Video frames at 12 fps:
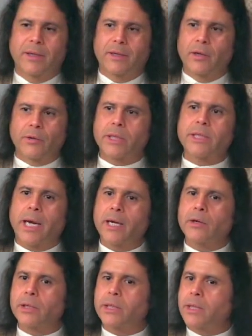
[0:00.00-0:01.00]
No,
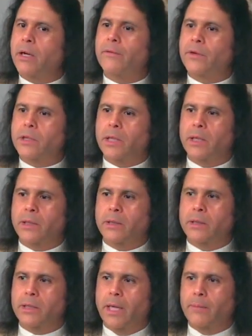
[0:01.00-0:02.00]
desire itself is
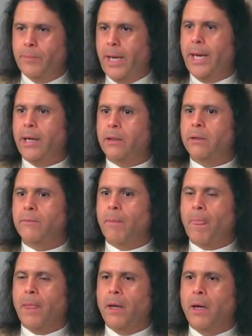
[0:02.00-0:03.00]
not bad.
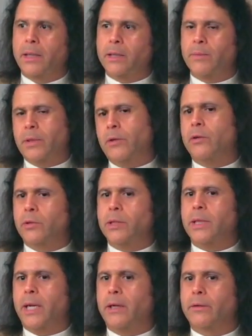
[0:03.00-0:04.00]
It's material
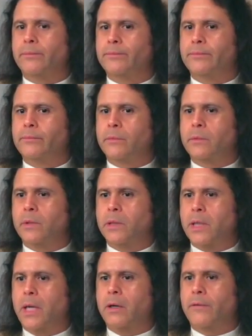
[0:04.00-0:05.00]
desire.
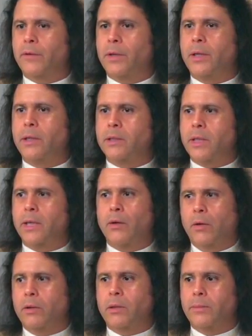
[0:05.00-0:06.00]
Desire for things that
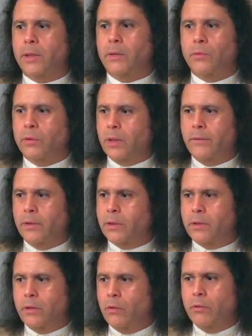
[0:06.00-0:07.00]
ultimately will give
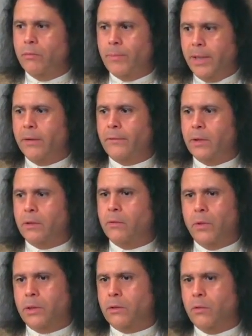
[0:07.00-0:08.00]
us no benefit
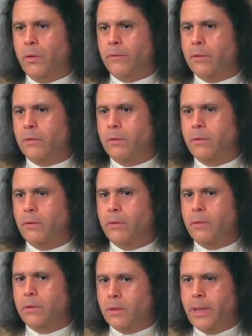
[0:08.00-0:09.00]
whatsoever.
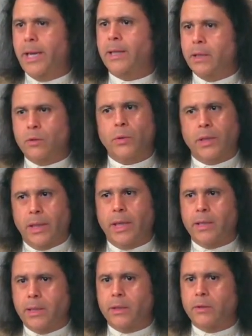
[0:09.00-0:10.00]
That is what
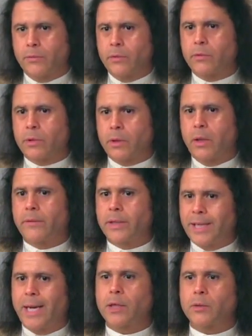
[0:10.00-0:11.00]
lies at the root of
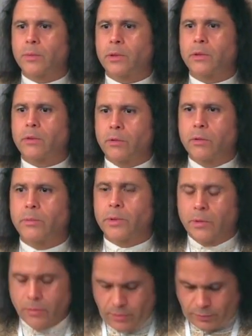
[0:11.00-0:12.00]
attachment to the
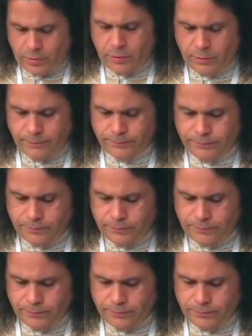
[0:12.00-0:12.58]
material world.